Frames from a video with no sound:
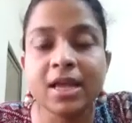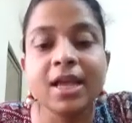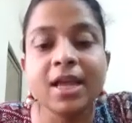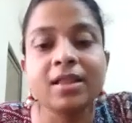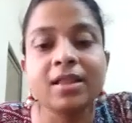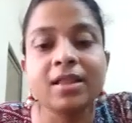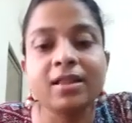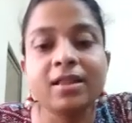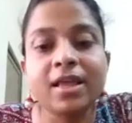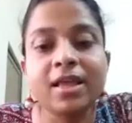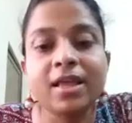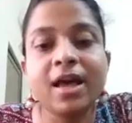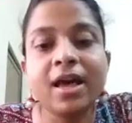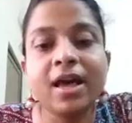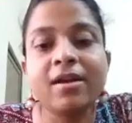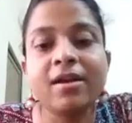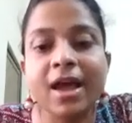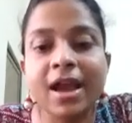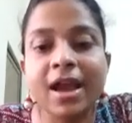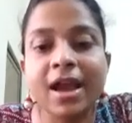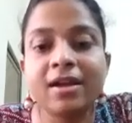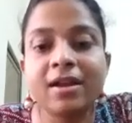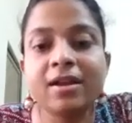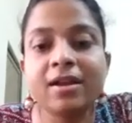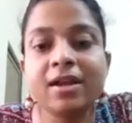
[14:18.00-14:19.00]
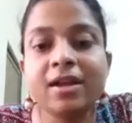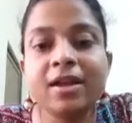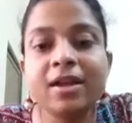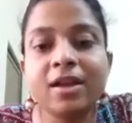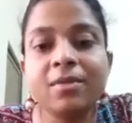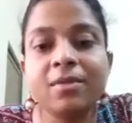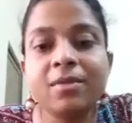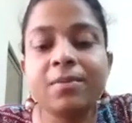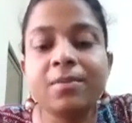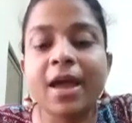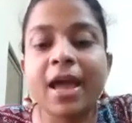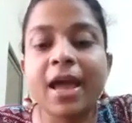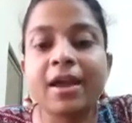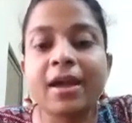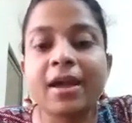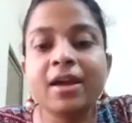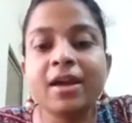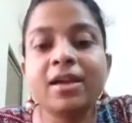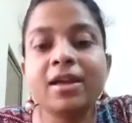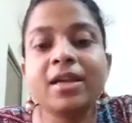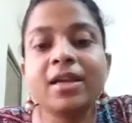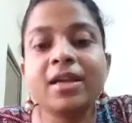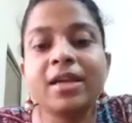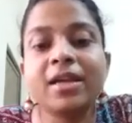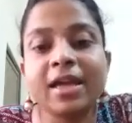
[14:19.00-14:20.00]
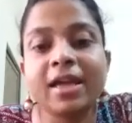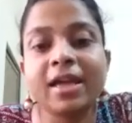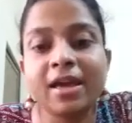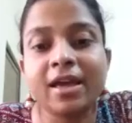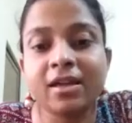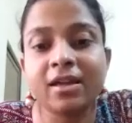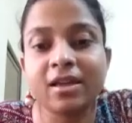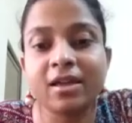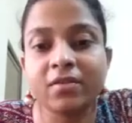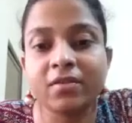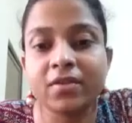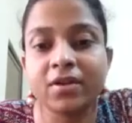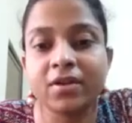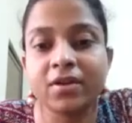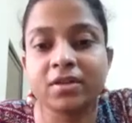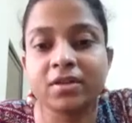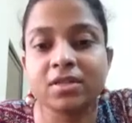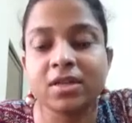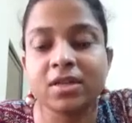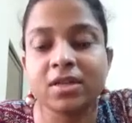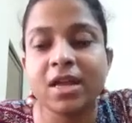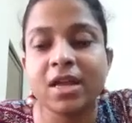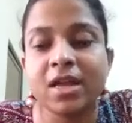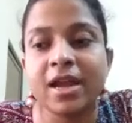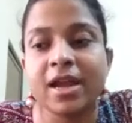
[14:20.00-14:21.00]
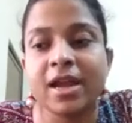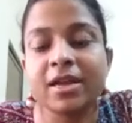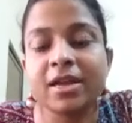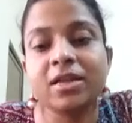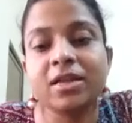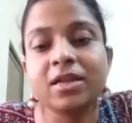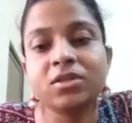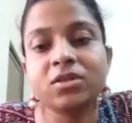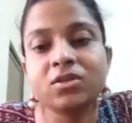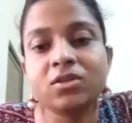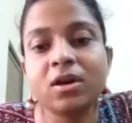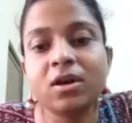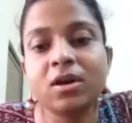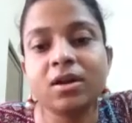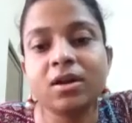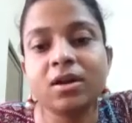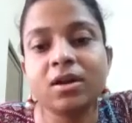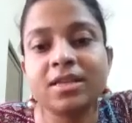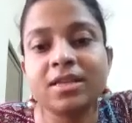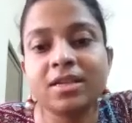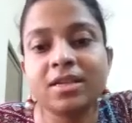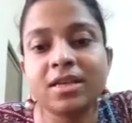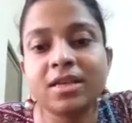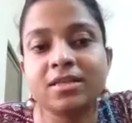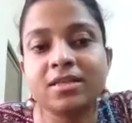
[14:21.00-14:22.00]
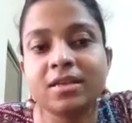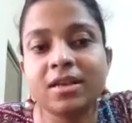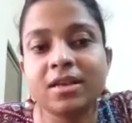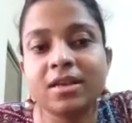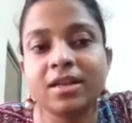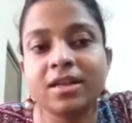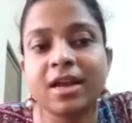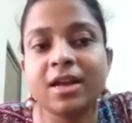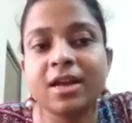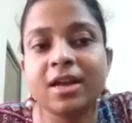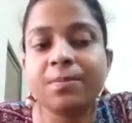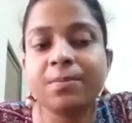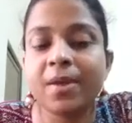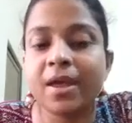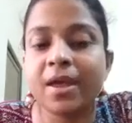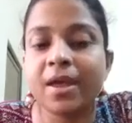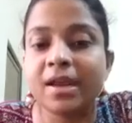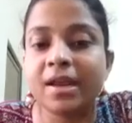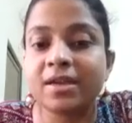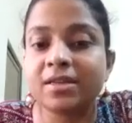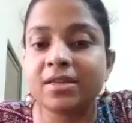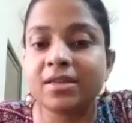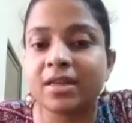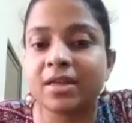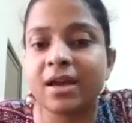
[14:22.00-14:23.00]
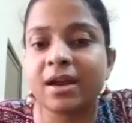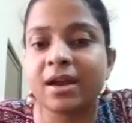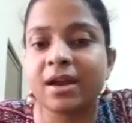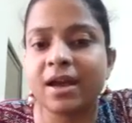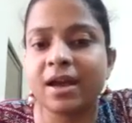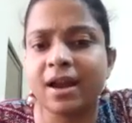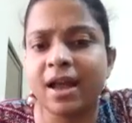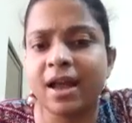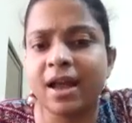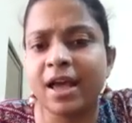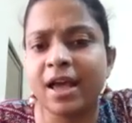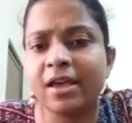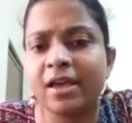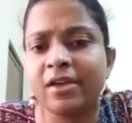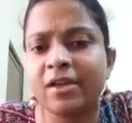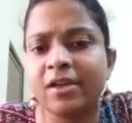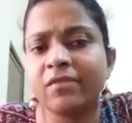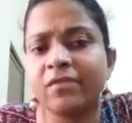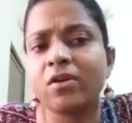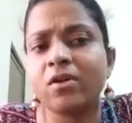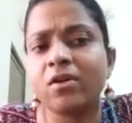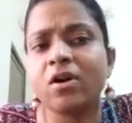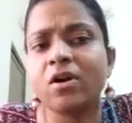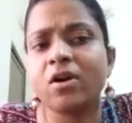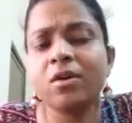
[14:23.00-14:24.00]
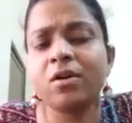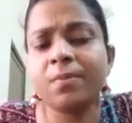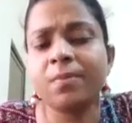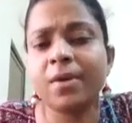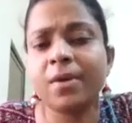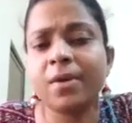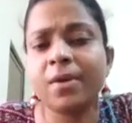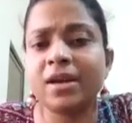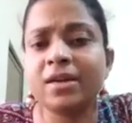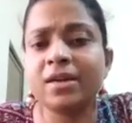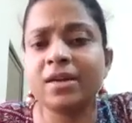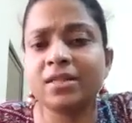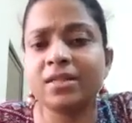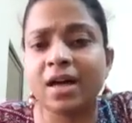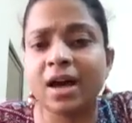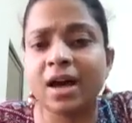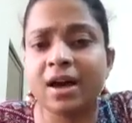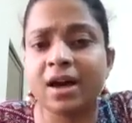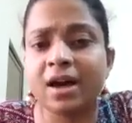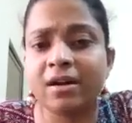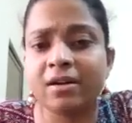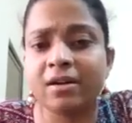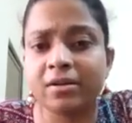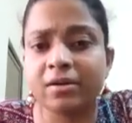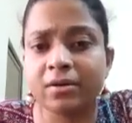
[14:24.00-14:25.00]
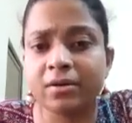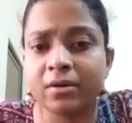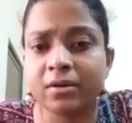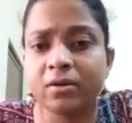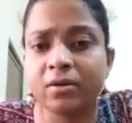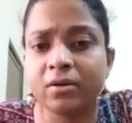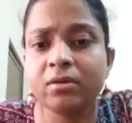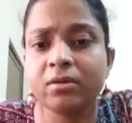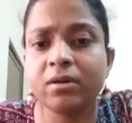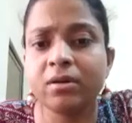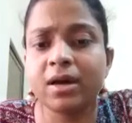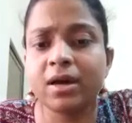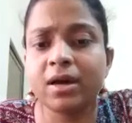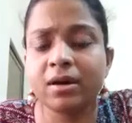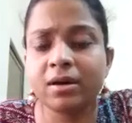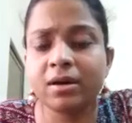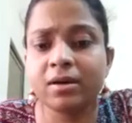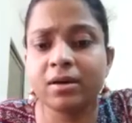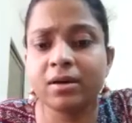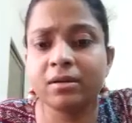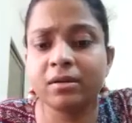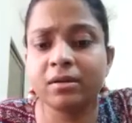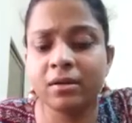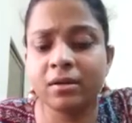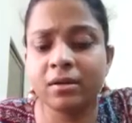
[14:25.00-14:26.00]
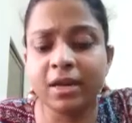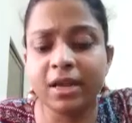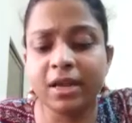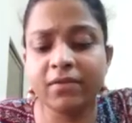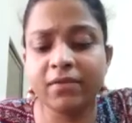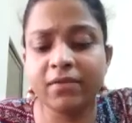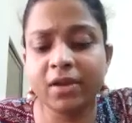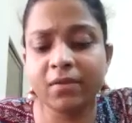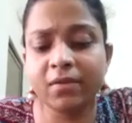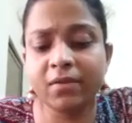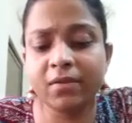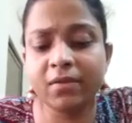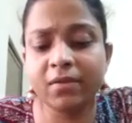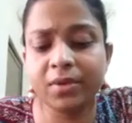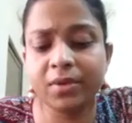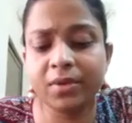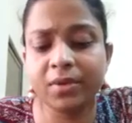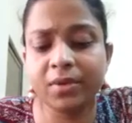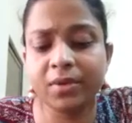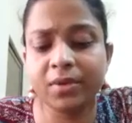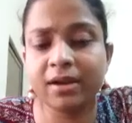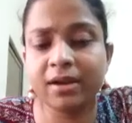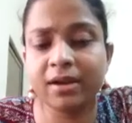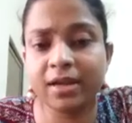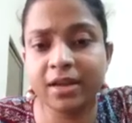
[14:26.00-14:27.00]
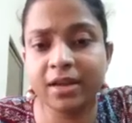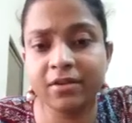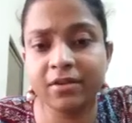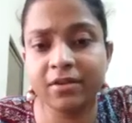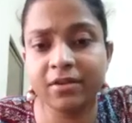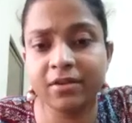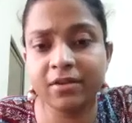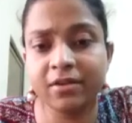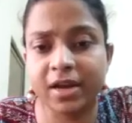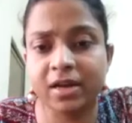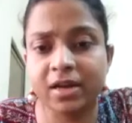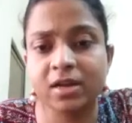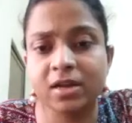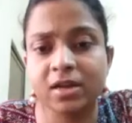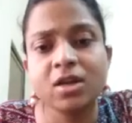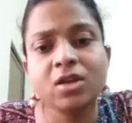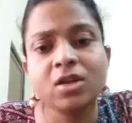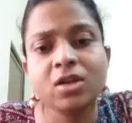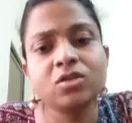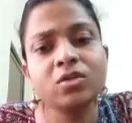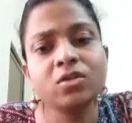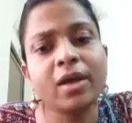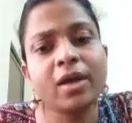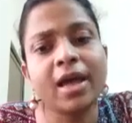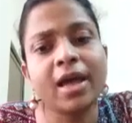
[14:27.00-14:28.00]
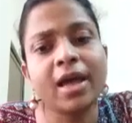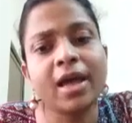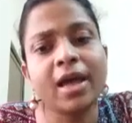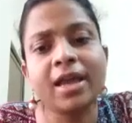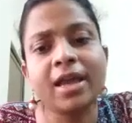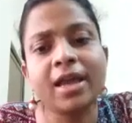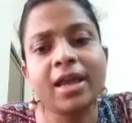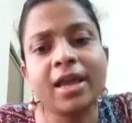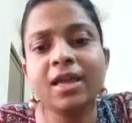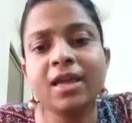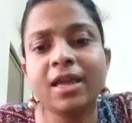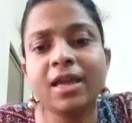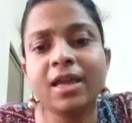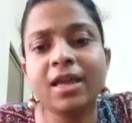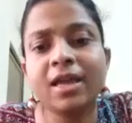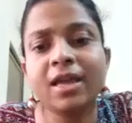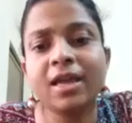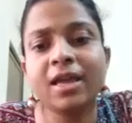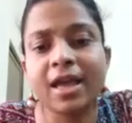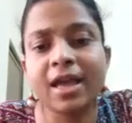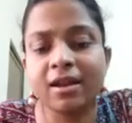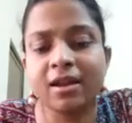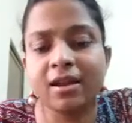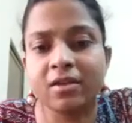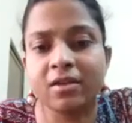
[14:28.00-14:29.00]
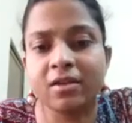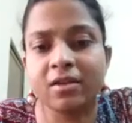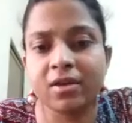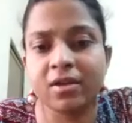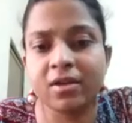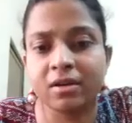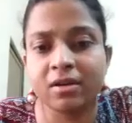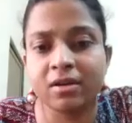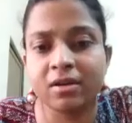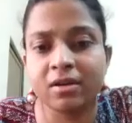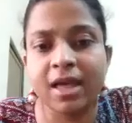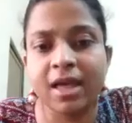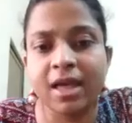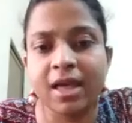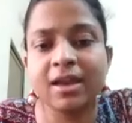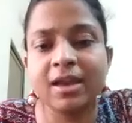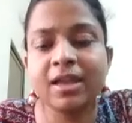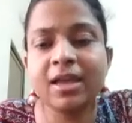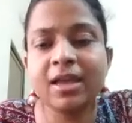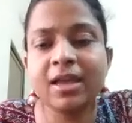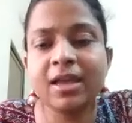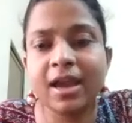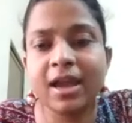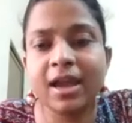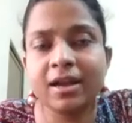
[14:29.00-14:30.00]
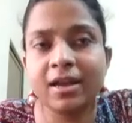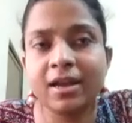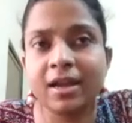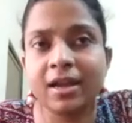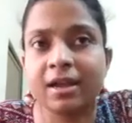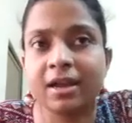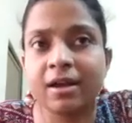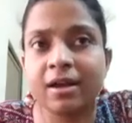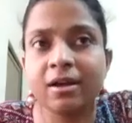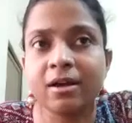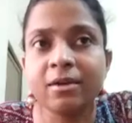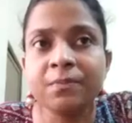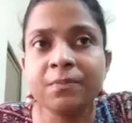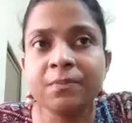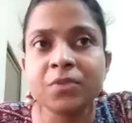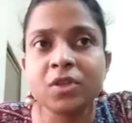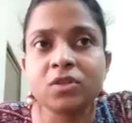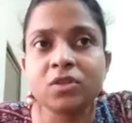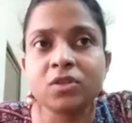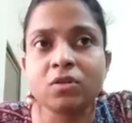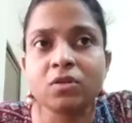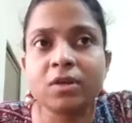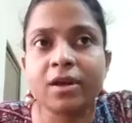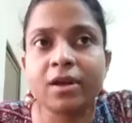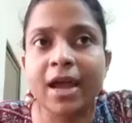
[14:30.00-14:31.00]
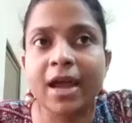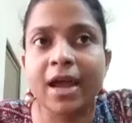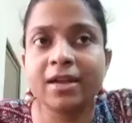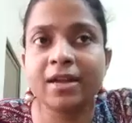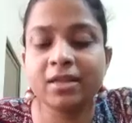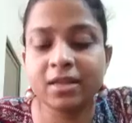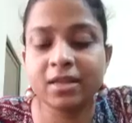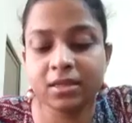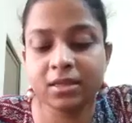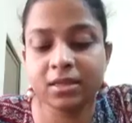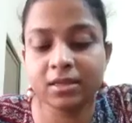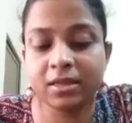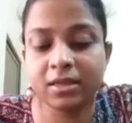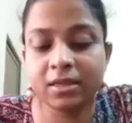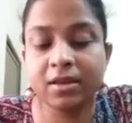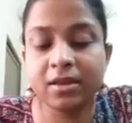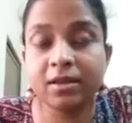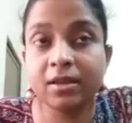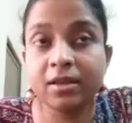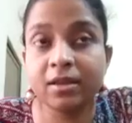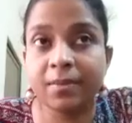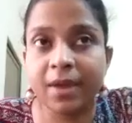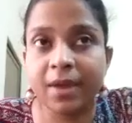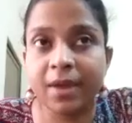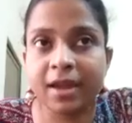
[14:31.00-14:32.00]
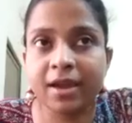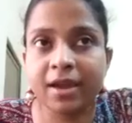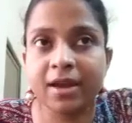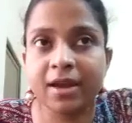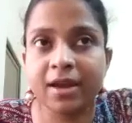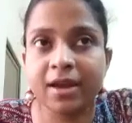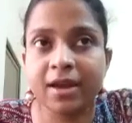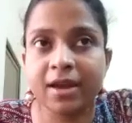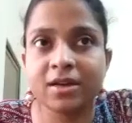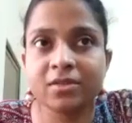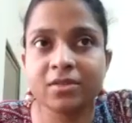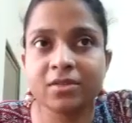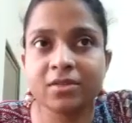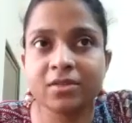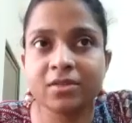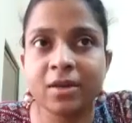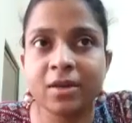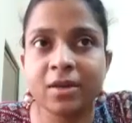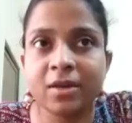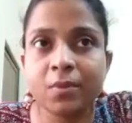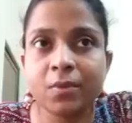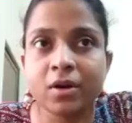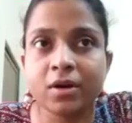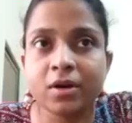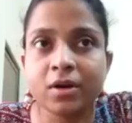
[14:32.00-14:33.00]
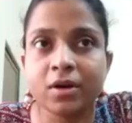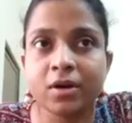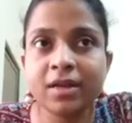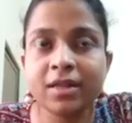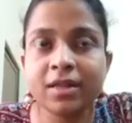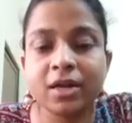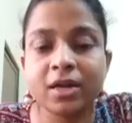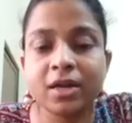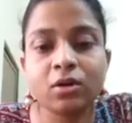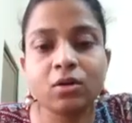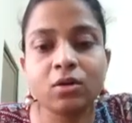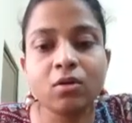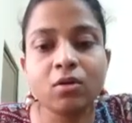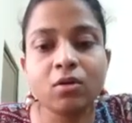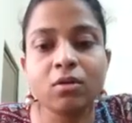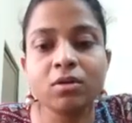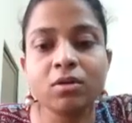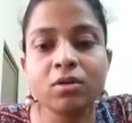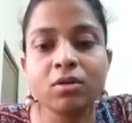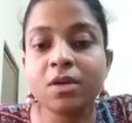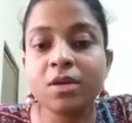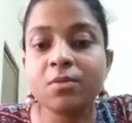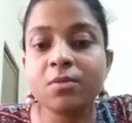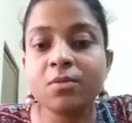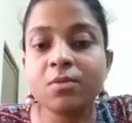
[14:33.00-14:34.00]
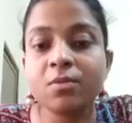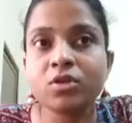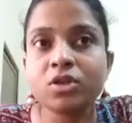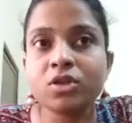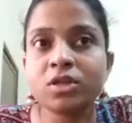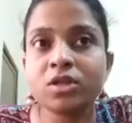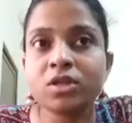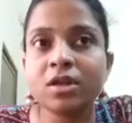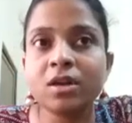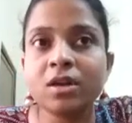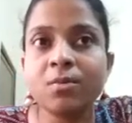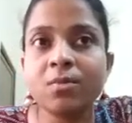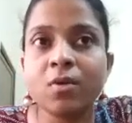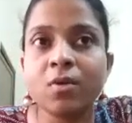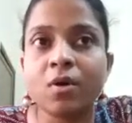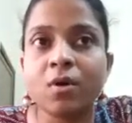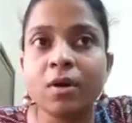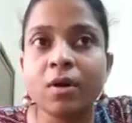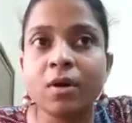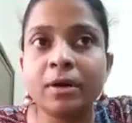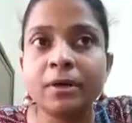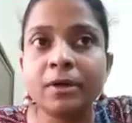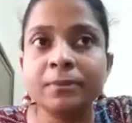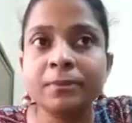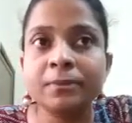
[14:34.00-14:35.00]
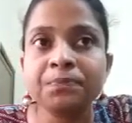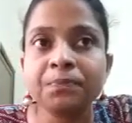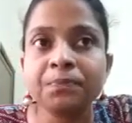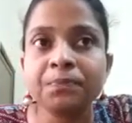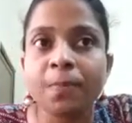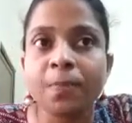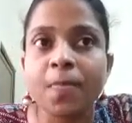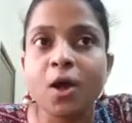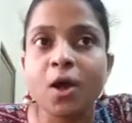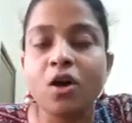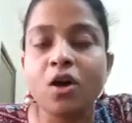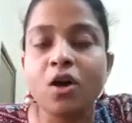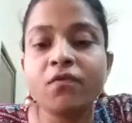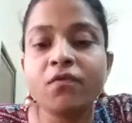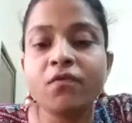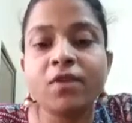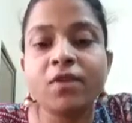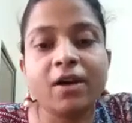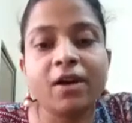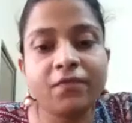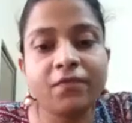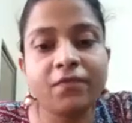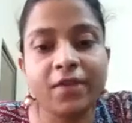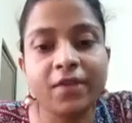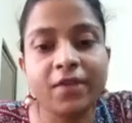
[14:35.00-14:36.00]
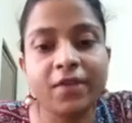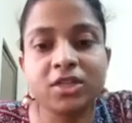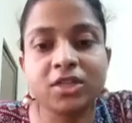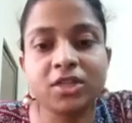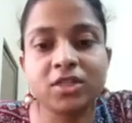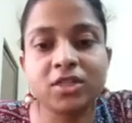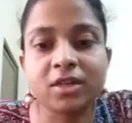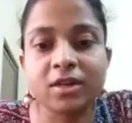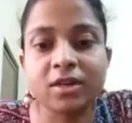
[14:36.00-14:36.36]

They are writing in bracket caregivers. It is not necessary that parents are alive or parents are, living with that infant. So any caregiver, any caretaker. So write this in the bracket. It's very important that close emotional bond of affection.